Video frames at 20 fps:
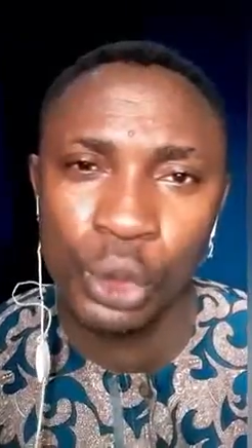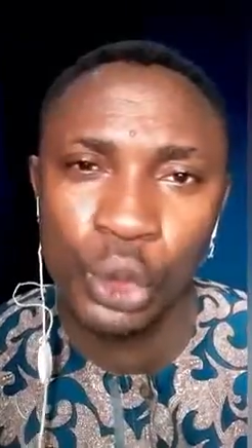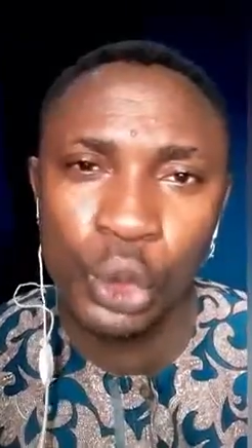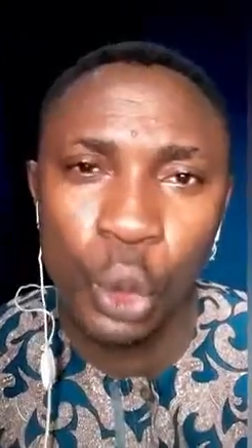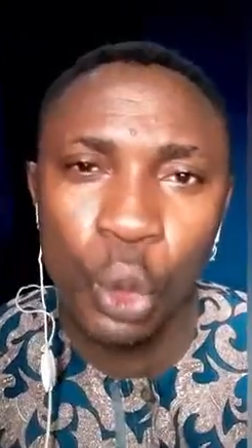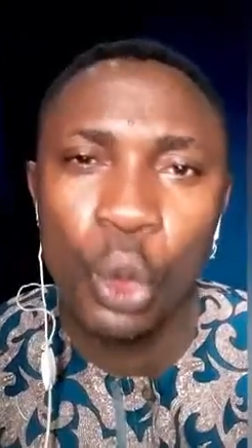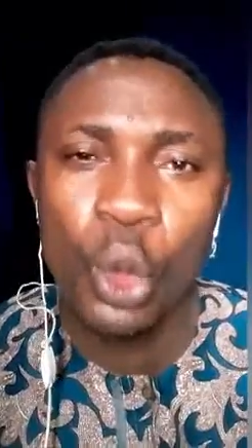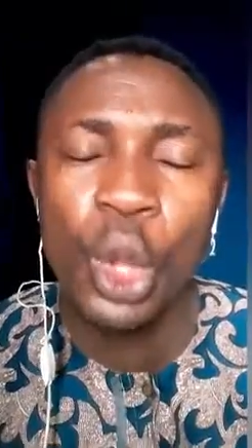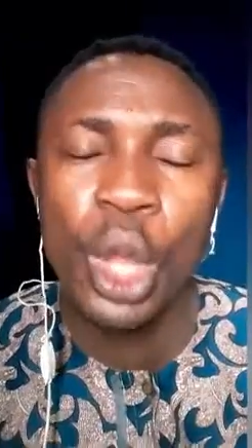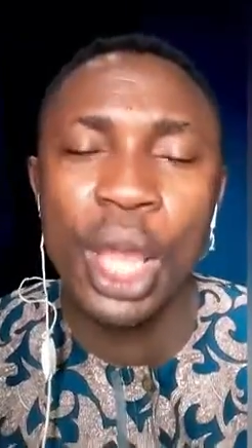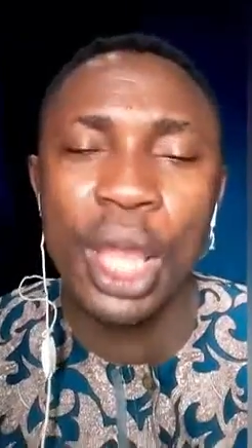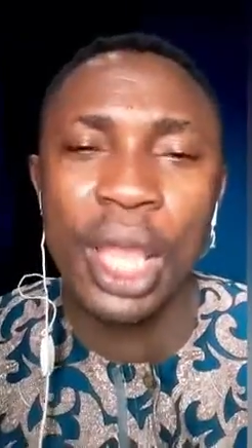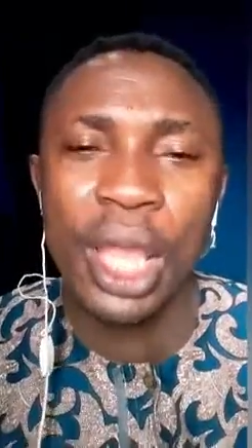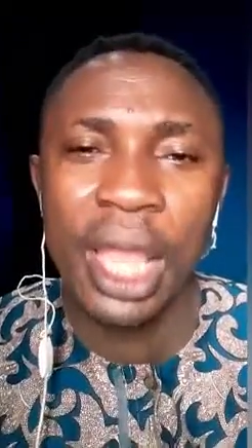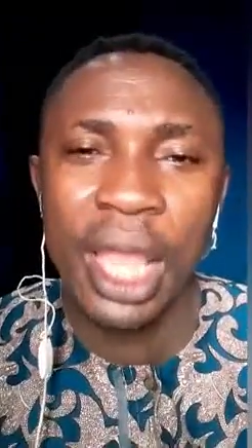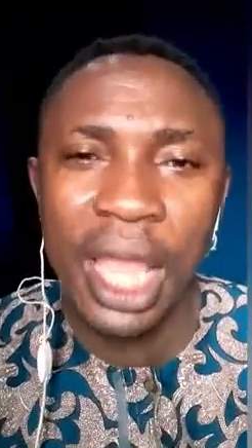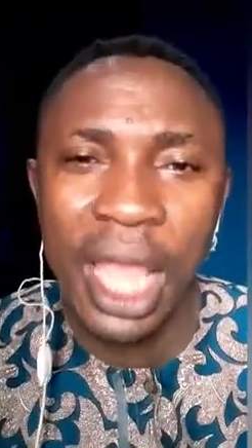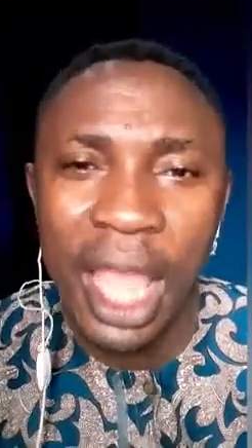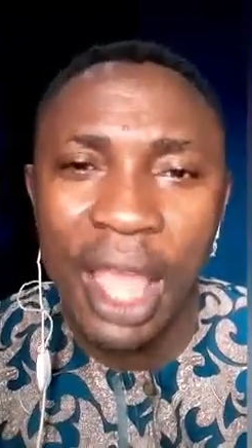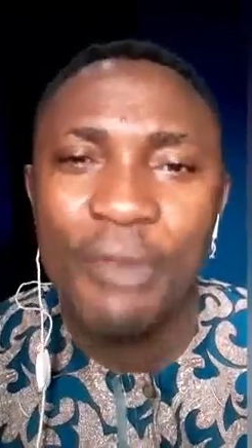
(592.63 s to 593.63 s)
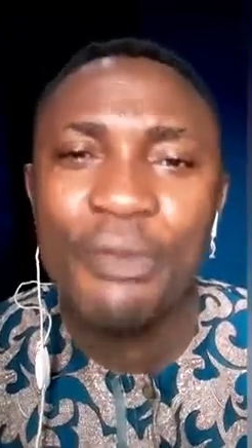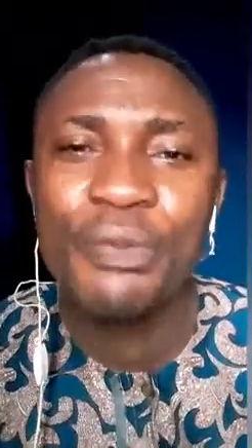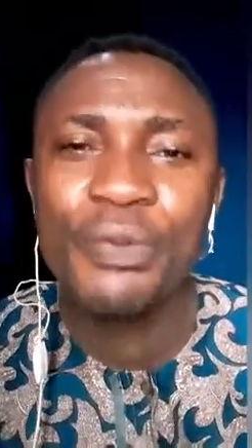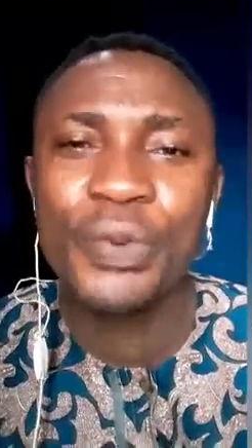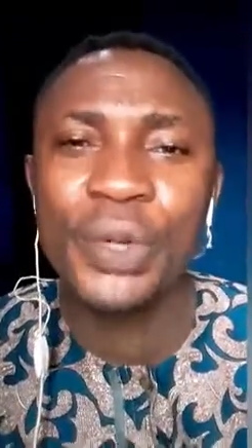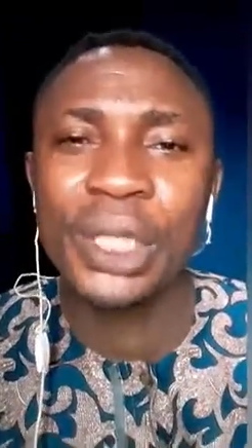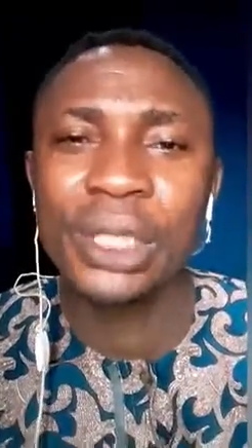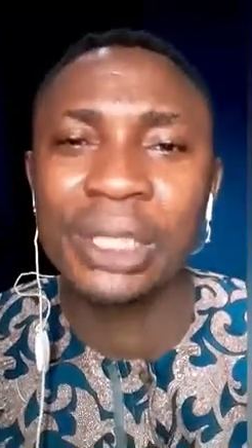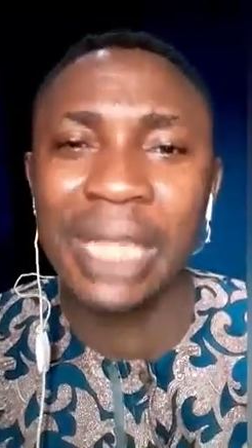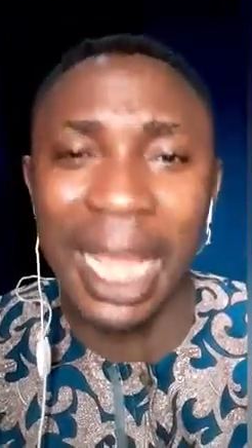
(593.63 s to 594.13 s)
So
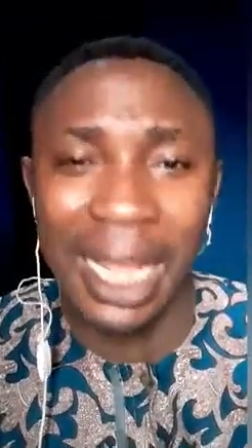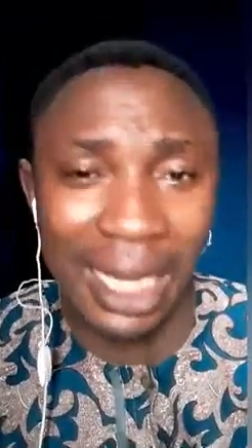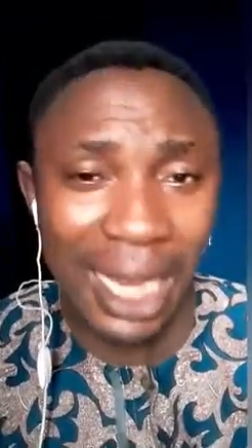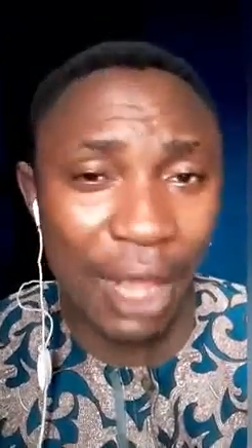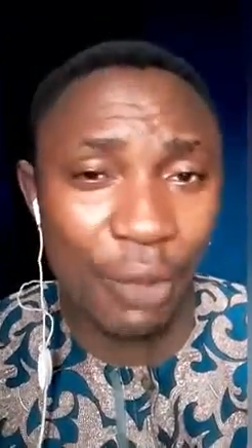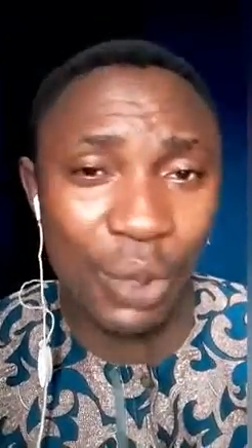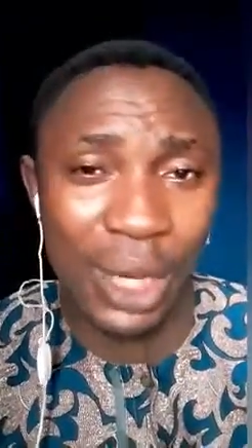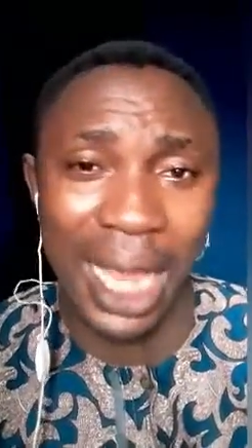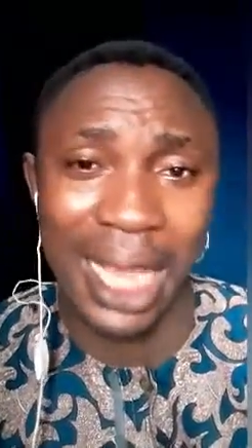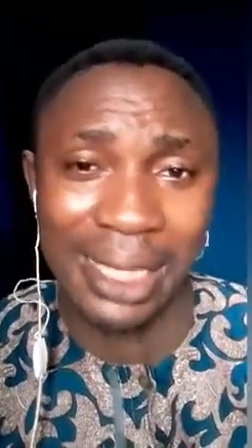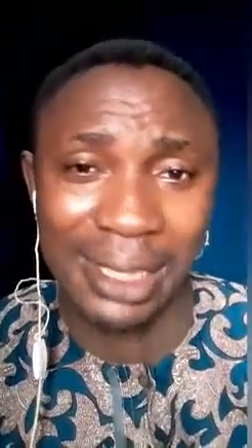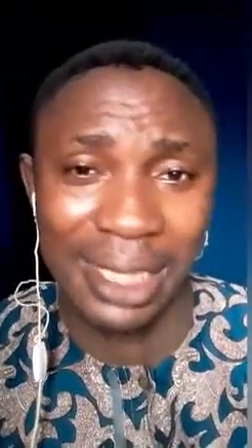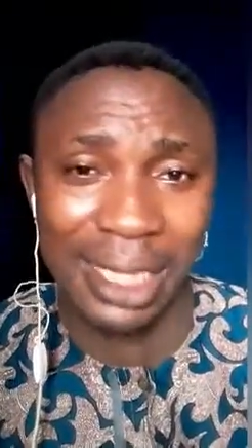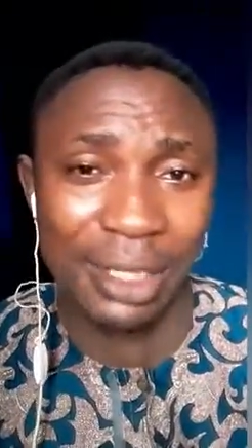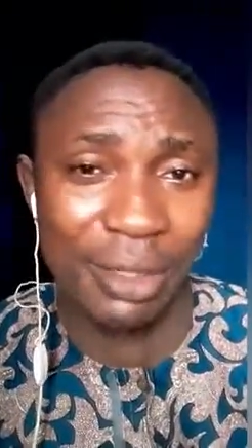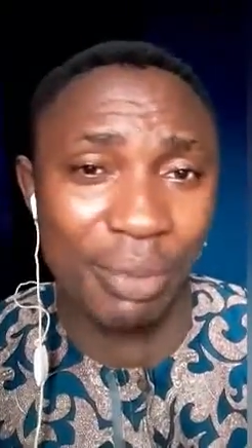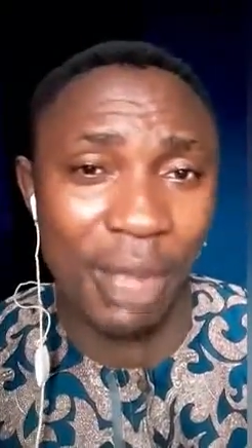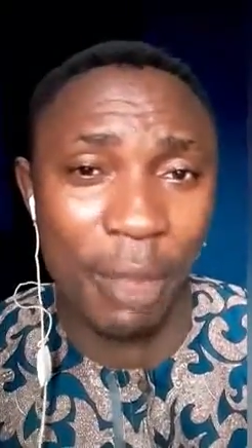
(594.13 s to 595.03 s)
like what I said